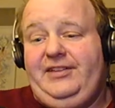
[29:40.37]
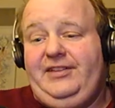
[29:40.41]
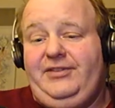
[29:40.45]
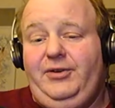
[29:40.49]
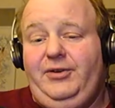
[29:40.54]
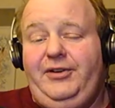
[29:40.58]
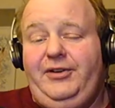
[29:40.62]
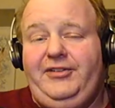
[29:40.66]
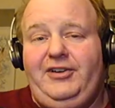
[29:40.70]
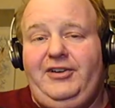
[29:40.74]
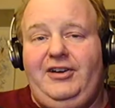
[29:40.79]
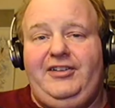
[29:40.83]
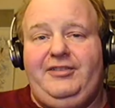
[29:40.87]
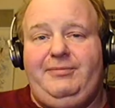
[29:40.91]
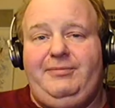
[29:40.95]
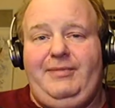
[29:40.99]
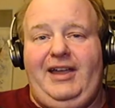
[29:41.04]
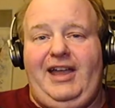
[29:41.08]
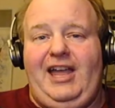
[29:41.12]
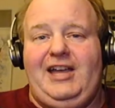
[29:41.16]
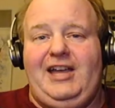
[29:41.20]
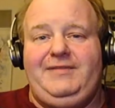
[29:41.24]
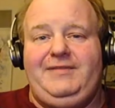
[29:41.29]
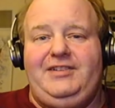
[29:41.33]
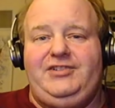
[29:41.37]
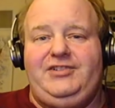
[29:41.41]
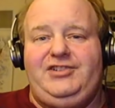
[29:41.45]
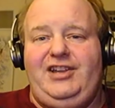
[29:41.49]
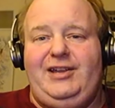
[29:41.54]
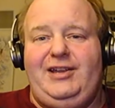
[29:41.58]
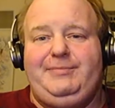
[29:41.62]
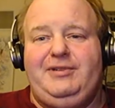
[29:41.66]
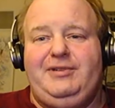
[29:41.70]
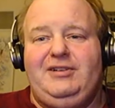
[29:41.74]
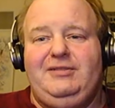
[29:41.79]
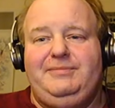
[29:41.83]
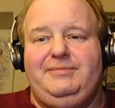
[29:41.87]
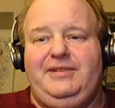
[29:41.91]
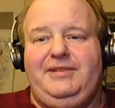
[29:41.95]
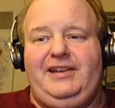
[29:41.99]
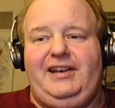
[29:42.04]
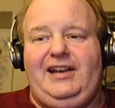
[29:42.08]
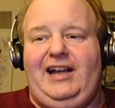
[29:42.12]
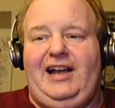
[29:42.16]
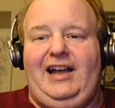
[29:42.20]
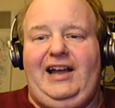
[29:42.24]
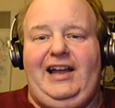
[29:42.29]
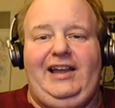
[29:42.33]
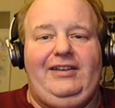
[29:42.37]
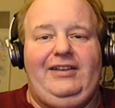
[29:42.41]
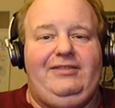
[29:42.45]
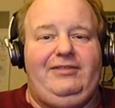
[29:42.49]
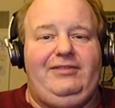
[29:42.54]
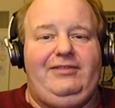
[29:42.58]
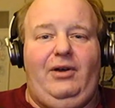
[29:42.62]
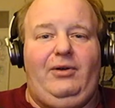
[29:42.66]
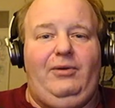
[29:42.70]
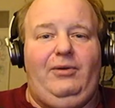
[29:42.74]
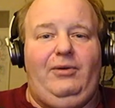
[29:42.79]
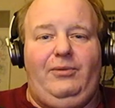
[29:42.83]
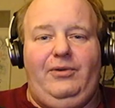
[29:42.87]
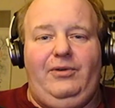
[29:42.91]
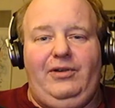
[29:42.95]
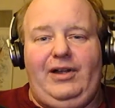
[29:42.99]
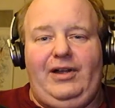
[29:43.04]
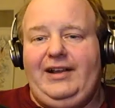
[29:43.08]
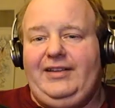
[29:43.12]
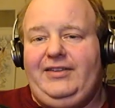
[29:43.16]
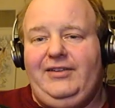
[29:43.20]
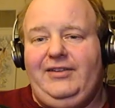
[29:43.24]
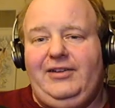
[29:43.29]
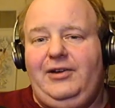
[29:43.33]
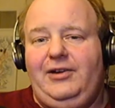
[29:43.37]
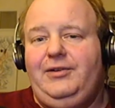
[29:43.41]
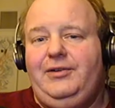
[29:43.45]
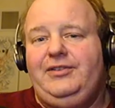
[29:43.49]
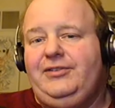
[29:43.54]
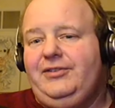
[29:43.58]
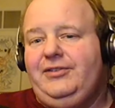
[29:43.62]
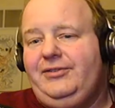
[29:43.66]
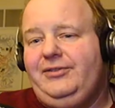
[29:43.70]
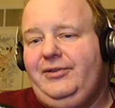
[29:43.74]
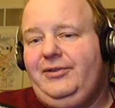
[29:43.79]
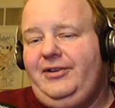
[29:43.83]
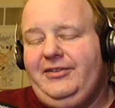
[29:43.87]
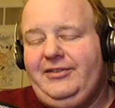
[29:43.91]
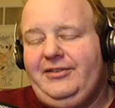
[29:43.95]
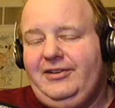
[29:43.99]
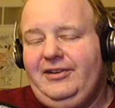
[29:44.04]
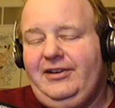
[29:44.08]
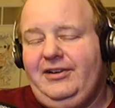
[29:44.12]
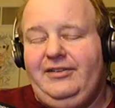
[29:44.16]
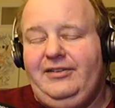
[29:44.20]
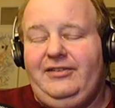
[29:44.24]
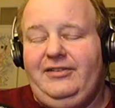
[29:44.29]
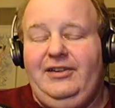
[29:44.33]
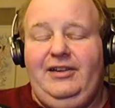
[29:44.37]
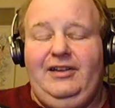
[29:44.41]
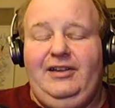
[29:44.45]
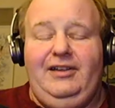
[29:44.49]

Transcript: Toys R Us may have it cheaper, but I don't like to go into Toys R Us.